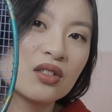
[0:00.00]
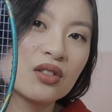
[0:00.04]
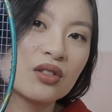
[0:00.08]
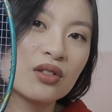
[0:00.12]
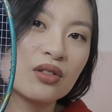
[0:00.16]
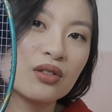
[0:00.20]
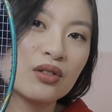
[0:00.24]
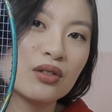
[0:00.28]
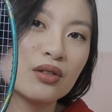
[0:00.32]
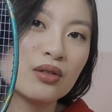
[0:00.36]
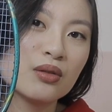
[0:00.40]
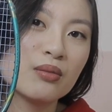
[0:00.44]

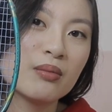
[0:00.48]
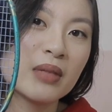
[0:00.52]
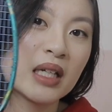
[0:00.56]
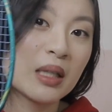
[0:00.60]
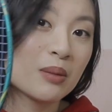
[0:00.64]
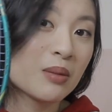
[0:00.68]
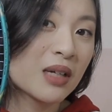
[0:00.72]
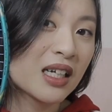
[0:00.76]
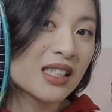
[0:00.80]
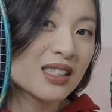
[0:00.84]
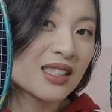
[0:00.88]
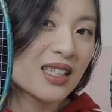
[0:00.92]
to
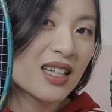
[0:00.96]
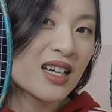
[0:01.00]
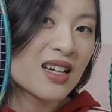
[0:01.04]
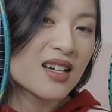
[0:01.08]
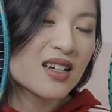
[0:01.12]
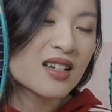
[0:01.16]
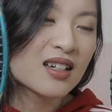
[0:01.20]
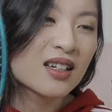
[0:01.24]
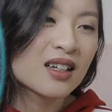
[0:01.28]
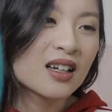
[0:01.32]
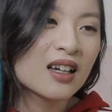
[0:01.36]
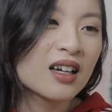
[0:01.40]
minimize
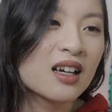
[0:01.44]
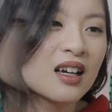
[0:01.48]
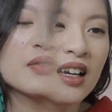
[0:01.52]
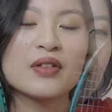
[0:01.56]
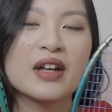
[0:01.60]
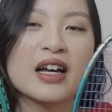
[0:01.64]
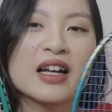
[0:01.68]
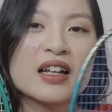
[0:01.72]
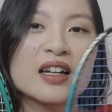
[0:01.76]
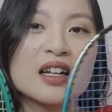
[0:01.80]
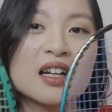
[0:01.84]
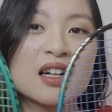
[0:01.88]
that.
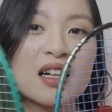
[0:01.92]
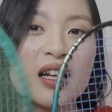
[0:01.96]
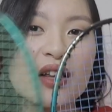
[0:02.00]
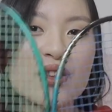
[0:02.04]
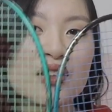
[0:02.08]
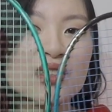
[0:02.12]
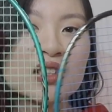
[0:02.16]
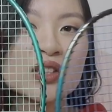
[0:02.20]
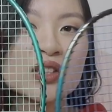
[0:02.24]
Then another